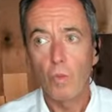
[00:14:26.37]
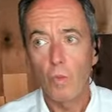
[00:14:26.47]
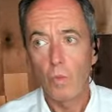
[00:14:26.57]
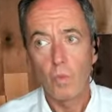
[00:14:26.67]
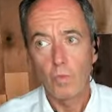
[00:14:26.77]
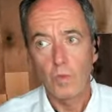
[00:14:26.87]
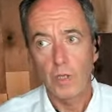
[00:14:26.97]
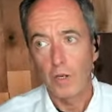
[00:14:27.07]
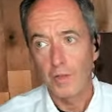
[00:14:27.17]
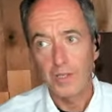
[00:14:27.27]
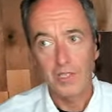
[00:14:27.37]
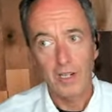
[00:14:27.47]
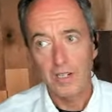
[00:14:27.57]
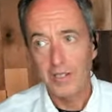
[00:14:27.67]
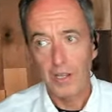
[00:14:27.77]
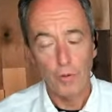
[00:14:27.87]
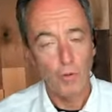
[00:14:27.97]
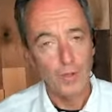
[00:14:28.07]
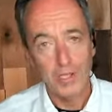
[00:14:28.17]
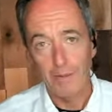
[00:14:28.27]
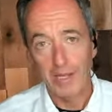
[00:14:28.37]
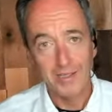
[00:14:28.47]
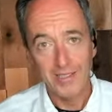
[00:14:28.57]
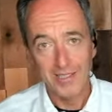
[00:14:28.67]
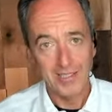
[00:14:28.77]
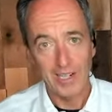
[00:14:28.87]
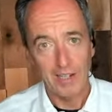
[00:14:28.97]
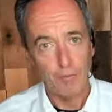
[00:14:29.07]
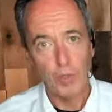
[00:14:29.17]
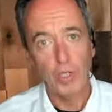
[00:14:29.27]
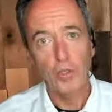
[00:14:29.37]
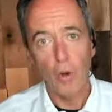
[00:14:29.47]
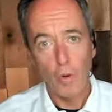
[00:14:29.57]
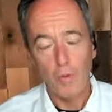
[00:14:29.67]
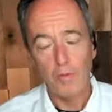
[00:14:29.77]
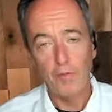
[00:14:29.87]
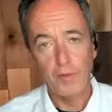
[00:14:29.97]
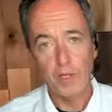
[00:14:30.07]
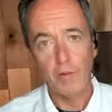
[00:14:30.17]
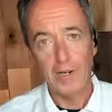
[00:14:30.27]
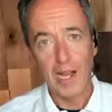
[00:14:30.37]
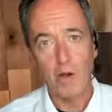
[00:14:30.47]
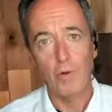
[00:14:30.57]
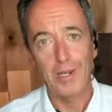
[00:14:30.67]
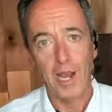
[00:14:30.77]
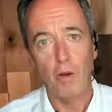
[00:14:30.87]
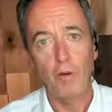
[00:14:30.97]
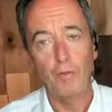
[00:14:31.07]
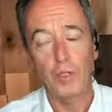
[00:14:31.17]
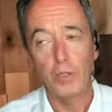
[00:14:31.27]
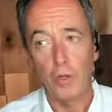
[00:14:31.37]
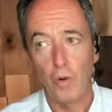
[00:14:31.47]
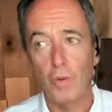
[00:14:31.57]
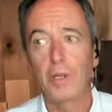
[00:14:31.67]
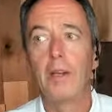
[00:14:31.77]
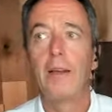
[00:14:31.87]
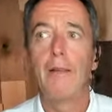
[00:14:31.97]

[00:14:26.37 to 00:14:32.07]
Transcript: The sudden death over time, like, this is it. If we don't figure it out now, if we don't